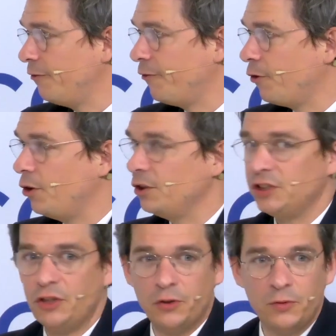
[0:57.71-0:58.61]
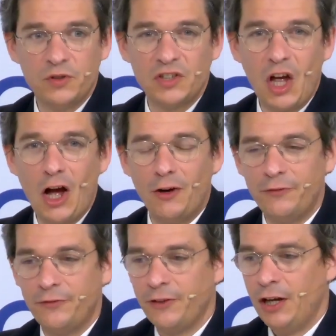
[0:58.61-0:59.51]
for the use
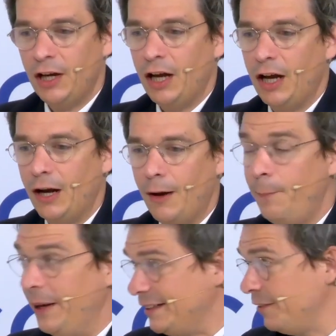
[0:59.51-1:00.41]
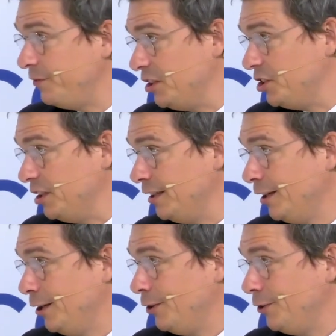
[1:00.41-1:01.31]
of PET FDG,
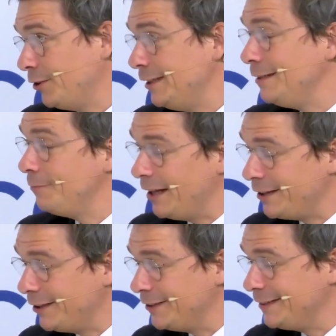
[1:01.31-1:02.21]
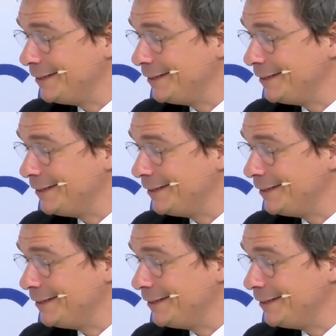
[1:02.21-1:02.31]
not in bladder cancer,